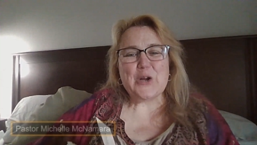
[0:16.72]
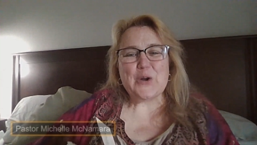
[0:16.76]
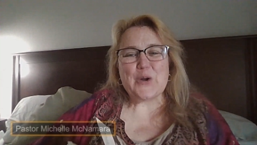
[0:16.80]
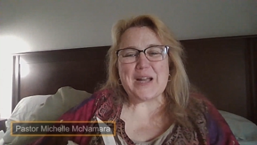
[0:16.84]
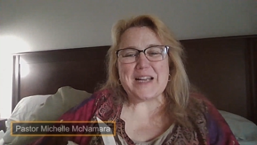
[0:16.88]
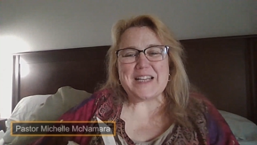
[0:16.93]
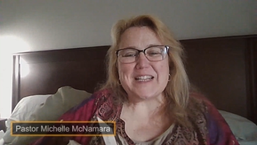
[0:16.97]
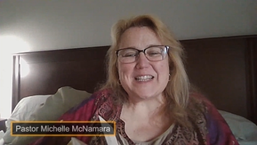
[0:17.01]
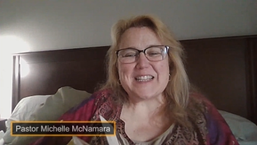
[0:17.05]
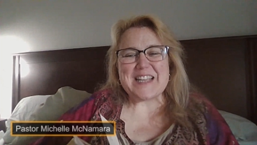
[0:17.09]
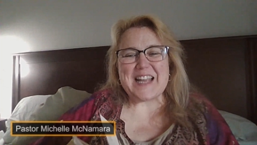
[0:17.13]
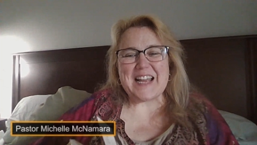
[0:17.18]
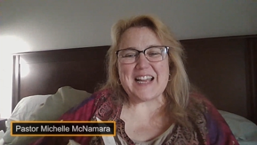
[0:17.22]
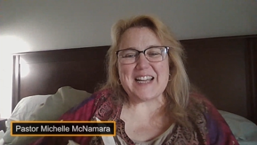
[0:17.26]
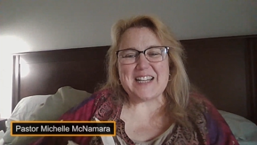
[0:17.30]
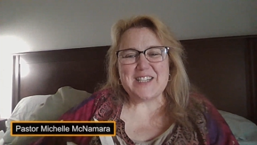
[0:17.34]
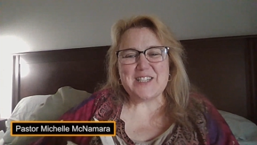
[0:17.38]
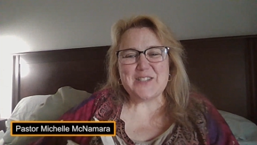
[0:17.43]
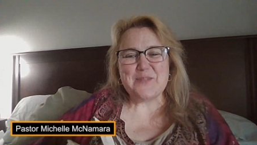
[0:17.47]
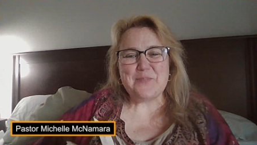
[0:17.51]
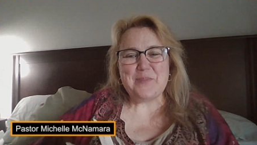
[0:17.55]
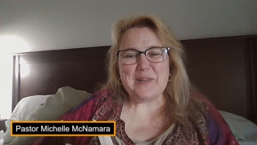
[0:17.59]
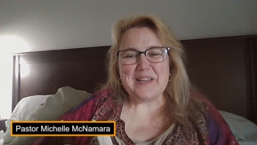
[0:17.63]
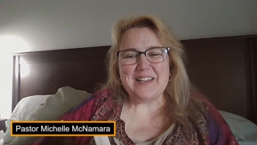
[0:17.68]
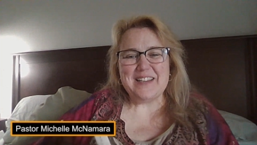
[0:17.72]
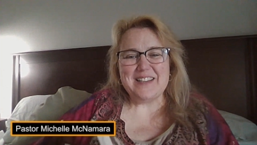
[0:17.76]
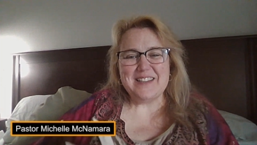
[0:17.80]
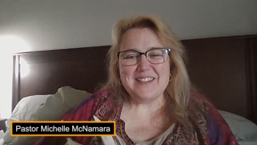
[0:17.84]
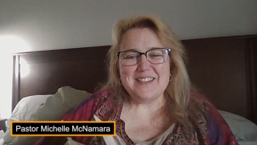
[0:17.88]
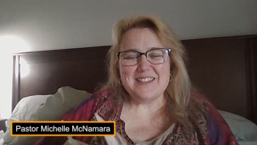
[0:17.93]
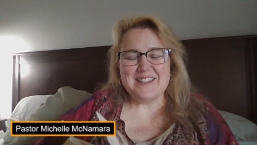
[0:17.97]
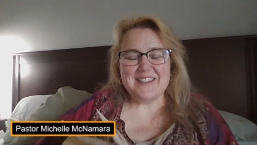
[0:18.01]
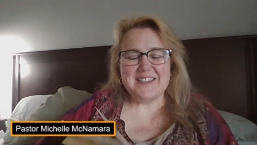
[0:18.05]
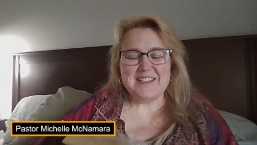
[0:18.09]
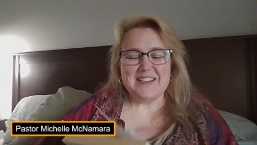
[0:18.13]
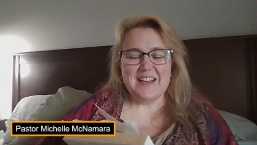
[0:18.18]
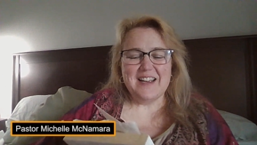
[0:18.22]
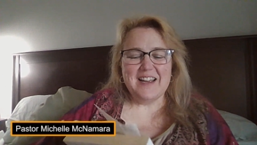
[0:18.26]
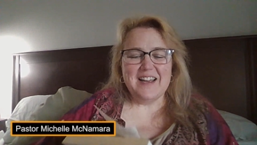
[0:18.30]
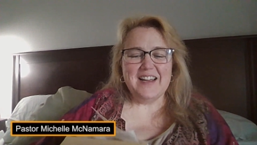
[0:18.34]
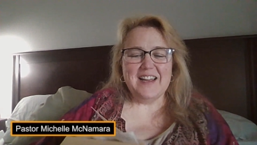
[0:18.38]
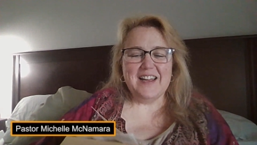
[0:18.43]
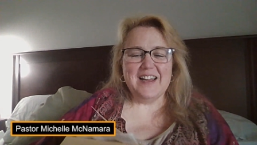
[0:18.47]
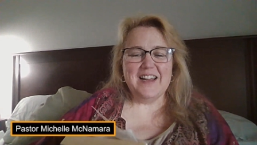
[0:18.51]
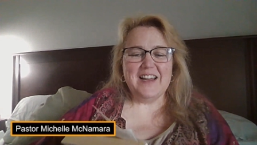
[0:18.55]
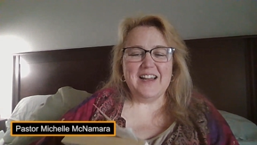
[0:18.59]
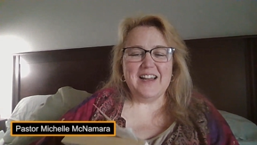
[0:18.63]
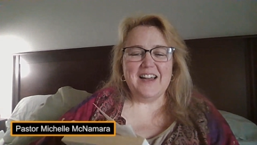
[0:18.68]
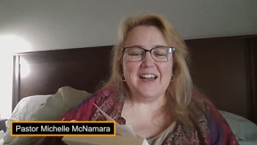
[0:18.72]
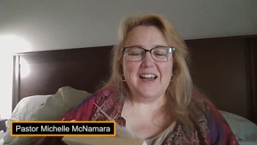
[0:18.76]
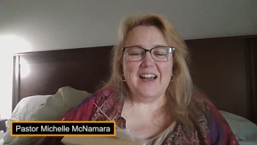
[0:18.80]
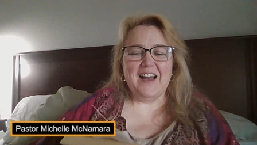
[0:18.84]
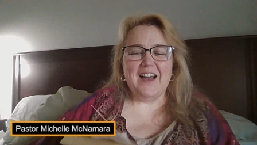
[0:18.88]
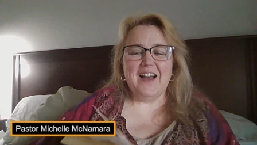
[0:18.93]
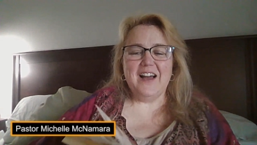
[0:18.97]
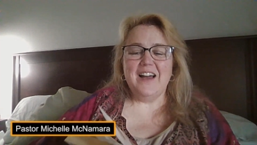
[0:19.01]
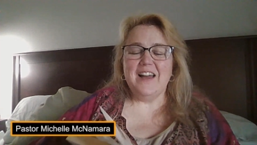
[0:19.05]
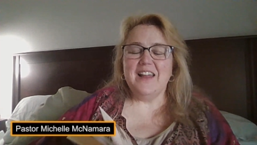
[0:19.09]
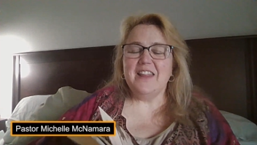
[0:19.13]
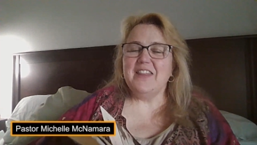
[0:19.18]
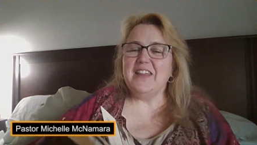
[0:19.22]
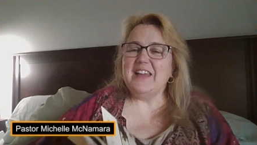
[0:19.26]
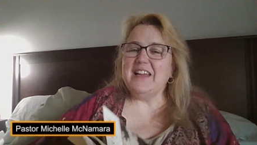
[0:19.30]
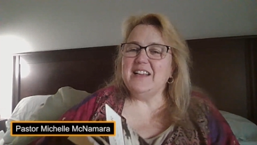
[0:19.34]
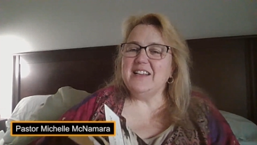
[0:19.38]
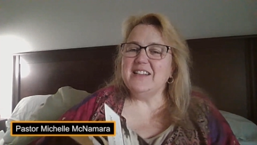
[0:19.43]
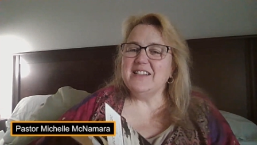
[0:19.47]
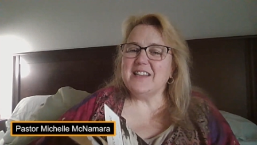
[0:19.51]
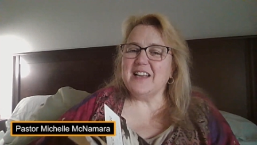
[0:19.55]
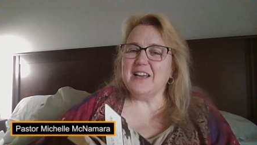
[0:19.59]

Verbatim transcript: Grace and peace. Things